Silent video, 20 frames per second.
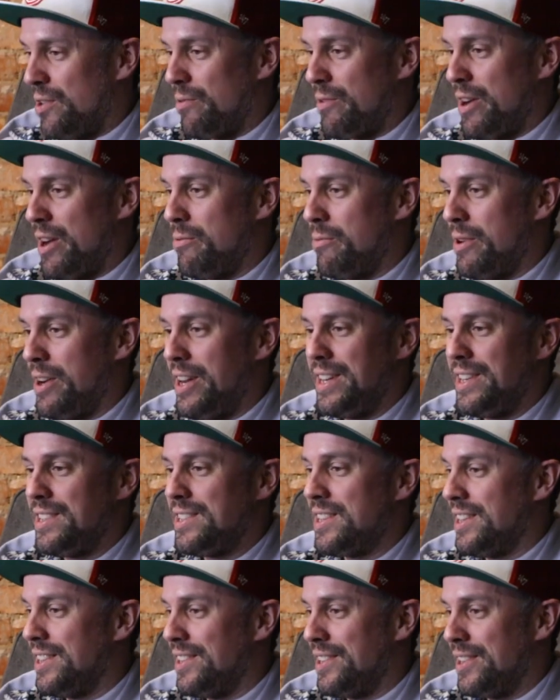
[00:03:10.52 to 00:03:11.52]
Red
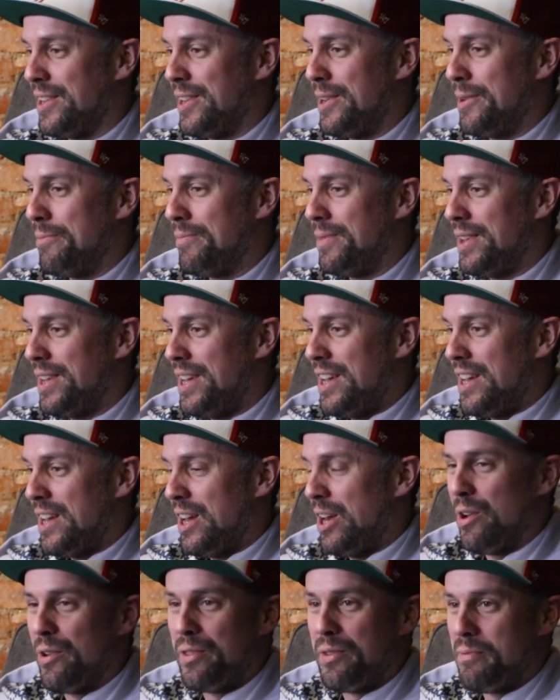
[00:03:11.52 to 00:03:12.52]
Wings and um,
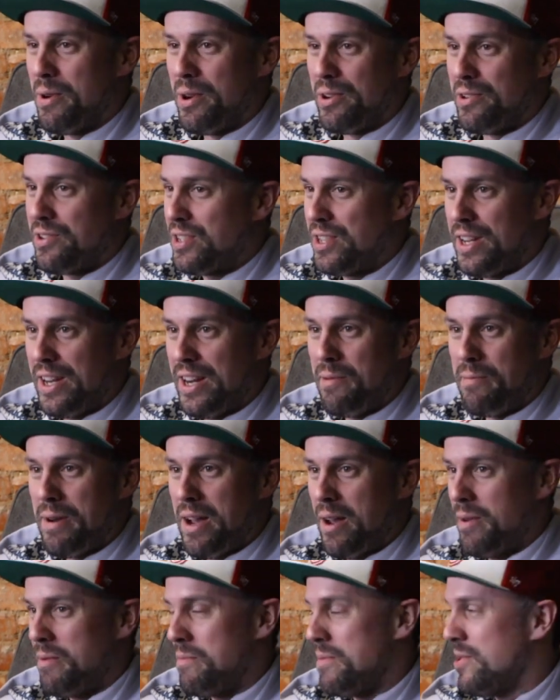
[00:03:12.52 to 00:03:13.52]
you know the Motor City
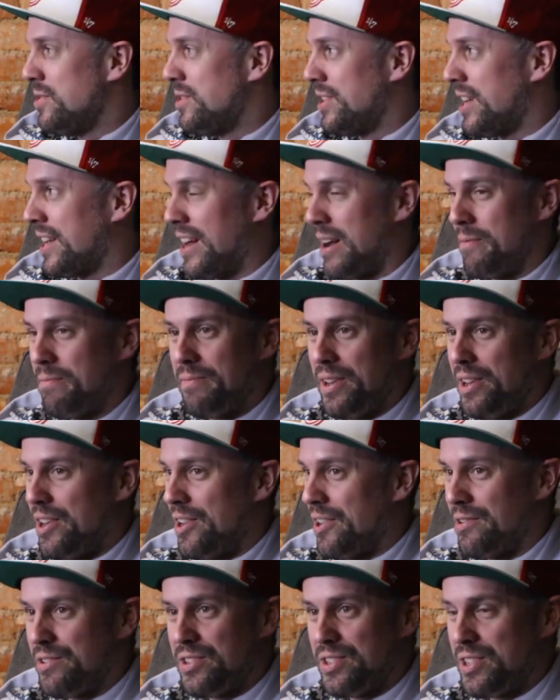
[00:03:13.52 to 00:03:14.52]
baby music. Yeah. I you
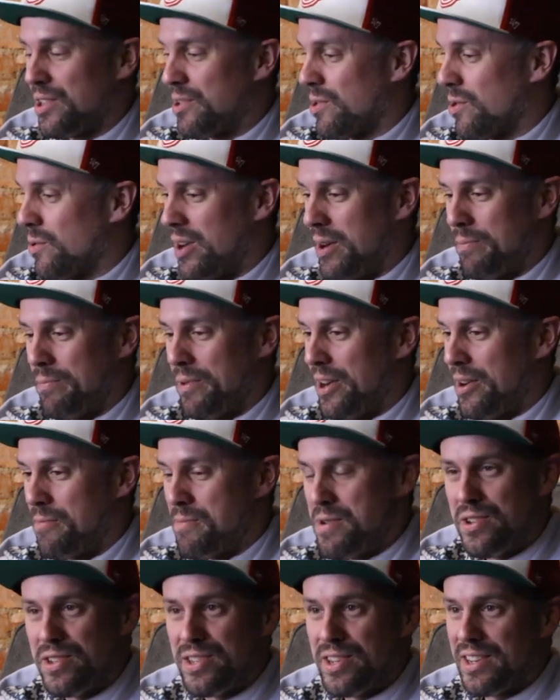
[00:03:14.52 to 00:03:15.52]
know just grew up
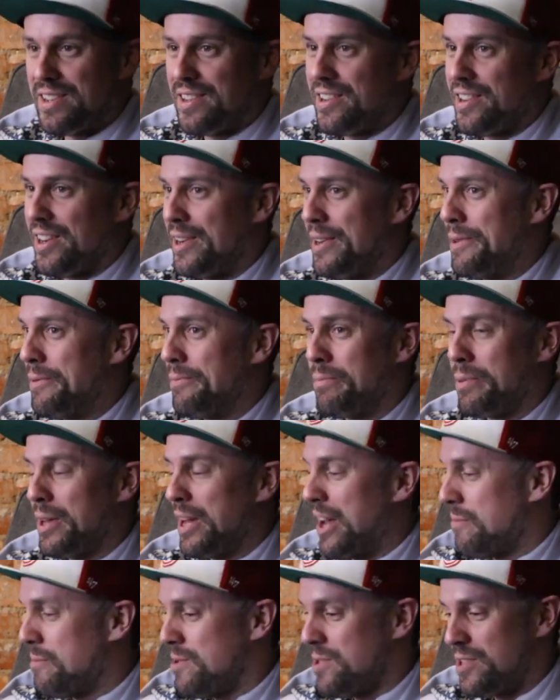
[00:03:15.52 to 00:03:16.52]
on music. Um,
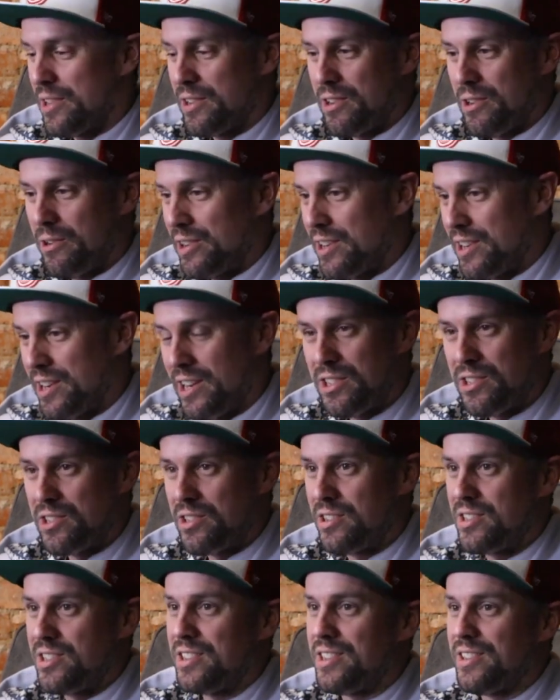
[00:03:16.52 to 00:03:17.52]
playing music, going to
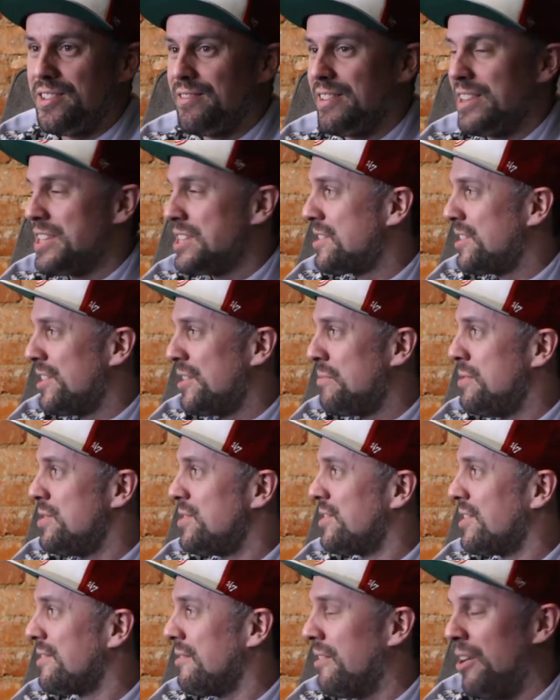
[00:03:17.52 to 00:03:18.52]
concerts, and listening to
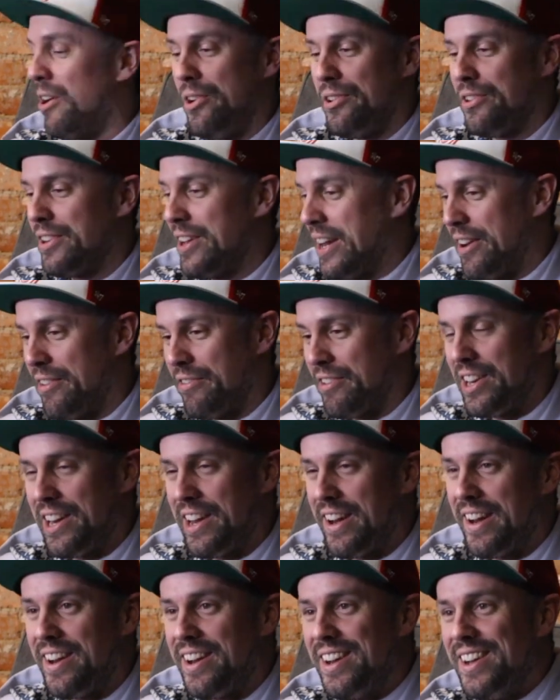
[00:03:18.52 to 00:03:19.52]
music all day, every
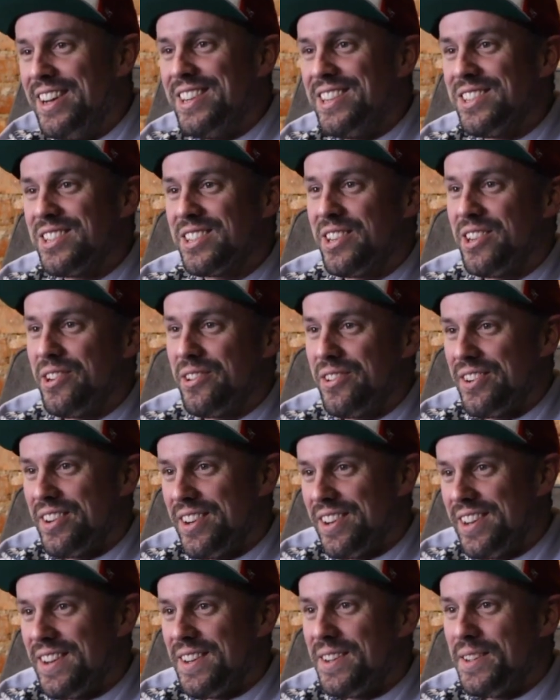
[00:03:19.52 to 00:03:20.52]
day. Yeah, you mentioned a
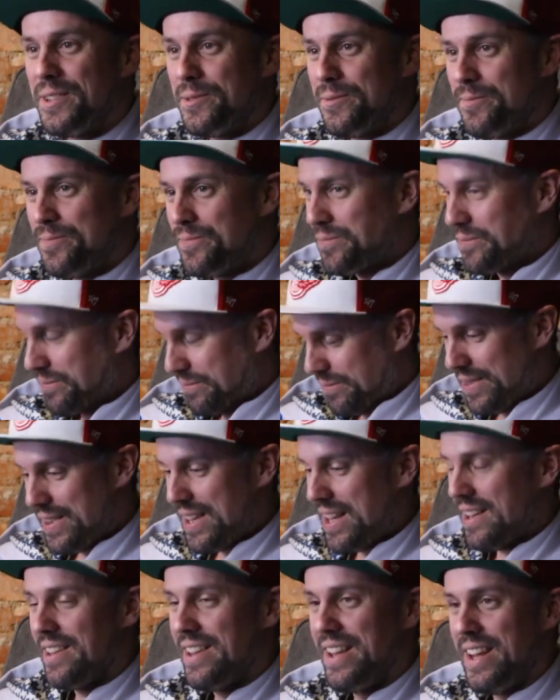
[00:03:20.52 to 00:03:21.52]
lot of concerts, so I'm
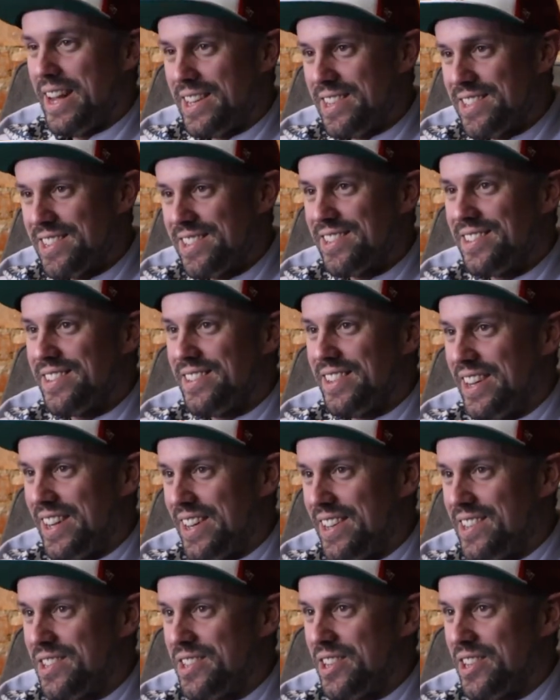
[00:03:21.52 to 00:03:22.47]
excited to yes. hear about some of those.